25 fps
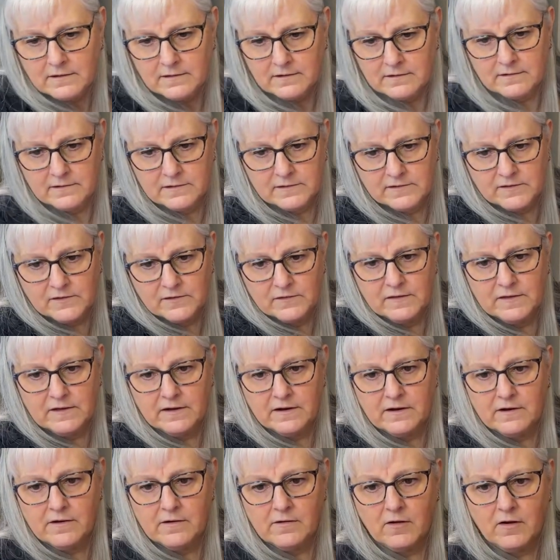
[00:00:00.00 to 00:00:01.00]
So
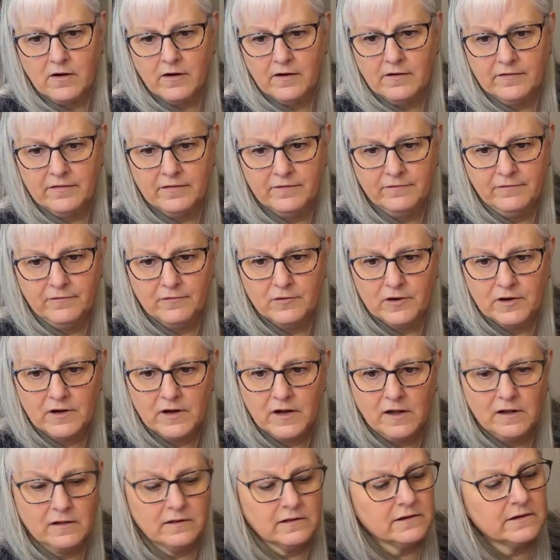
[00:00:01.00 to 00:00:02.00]
there are the four
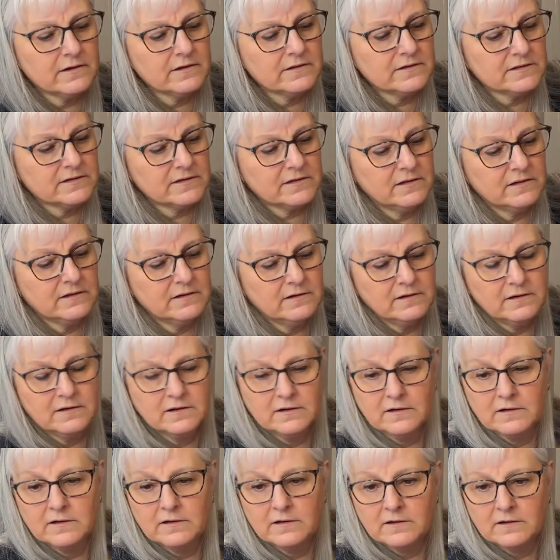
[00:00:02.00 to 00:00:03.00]
colors.
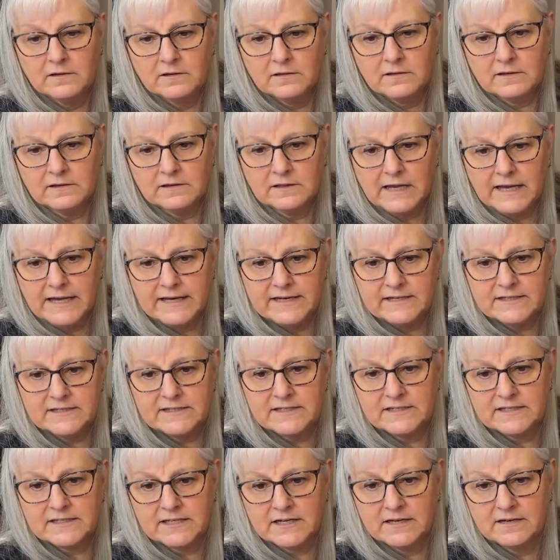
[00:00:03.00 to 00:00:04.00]
The
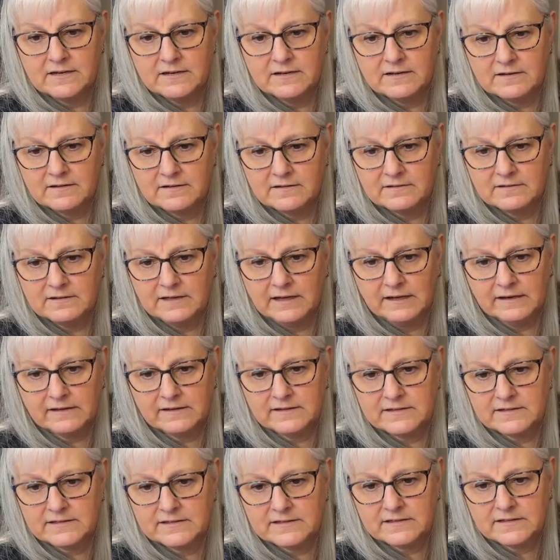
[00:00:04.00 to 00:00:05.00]
lightest
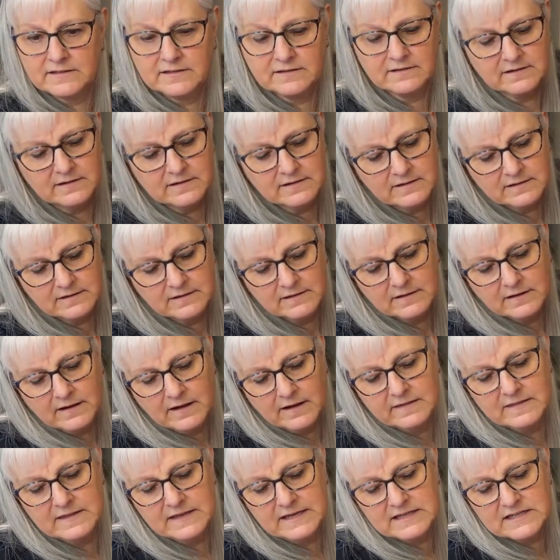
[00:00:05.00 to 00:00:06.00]
next.
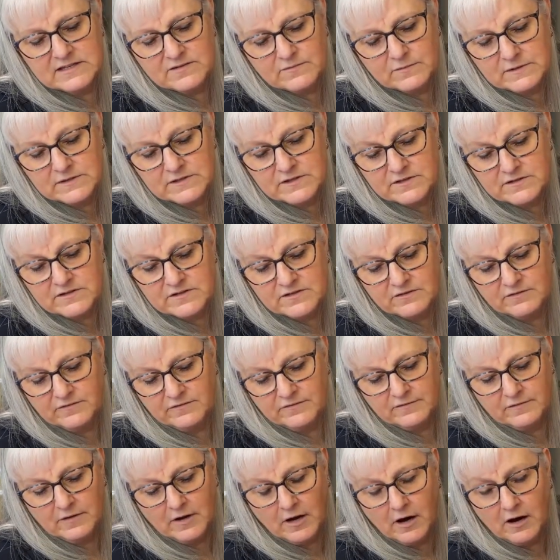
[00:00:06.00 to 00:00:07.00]
These ones
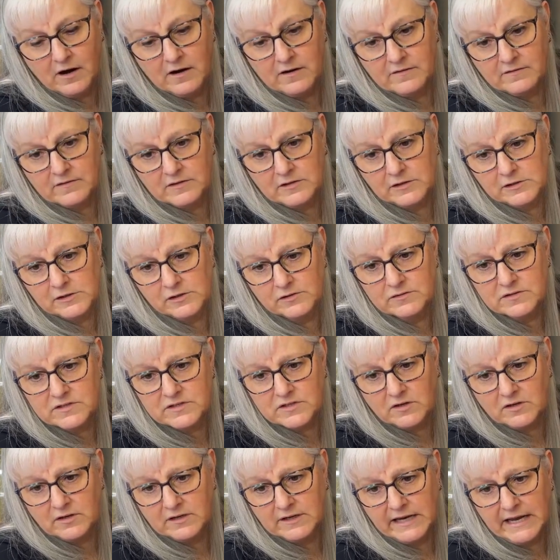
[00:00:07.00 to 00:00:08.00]
are close
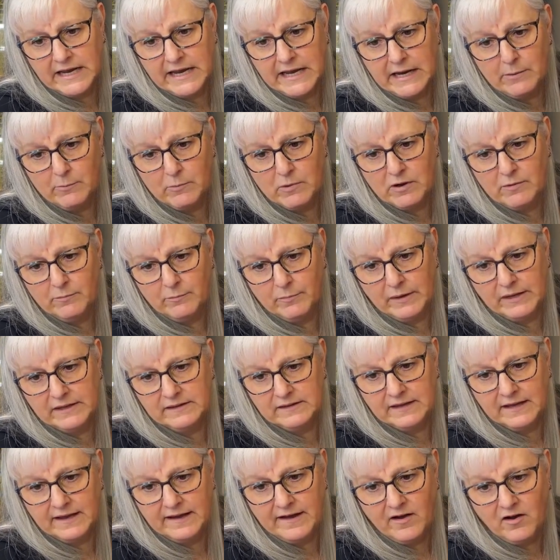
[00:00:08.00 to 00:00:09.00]
on camera,
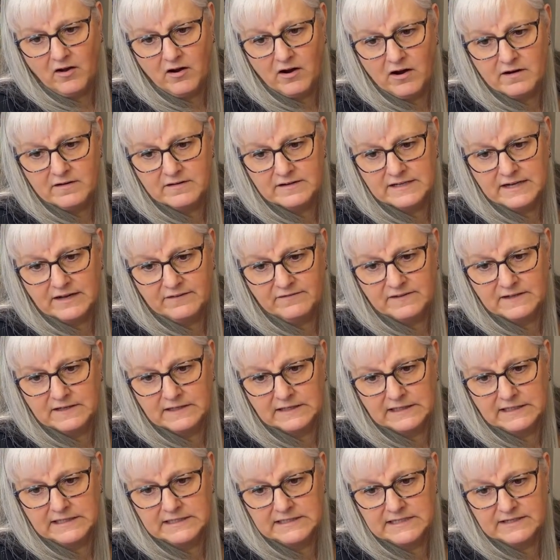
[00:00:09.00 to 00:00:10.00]
but they are
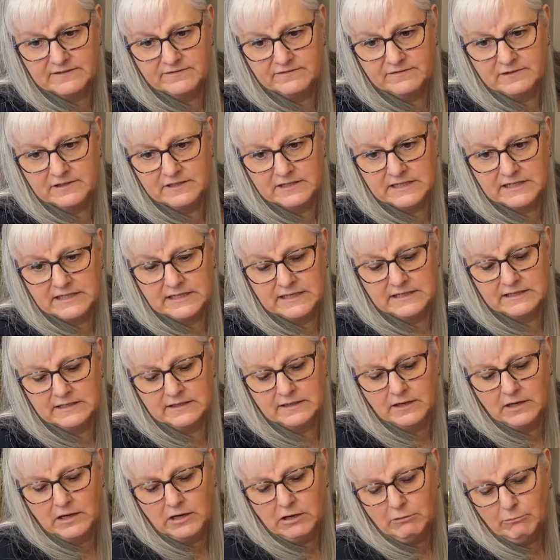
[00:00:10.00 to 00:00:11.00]
definitely different
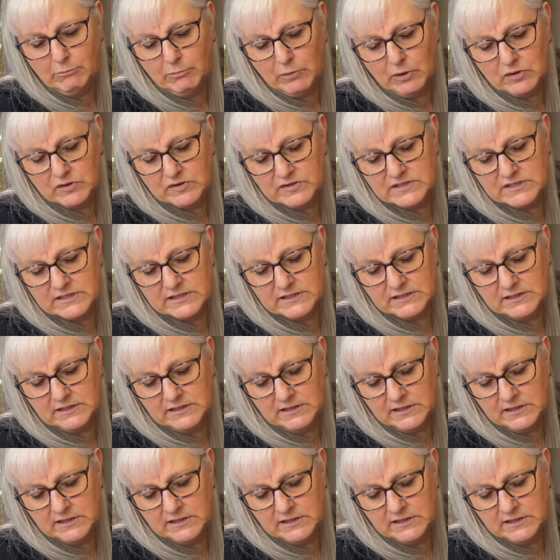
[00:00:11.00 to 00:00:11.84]
in person.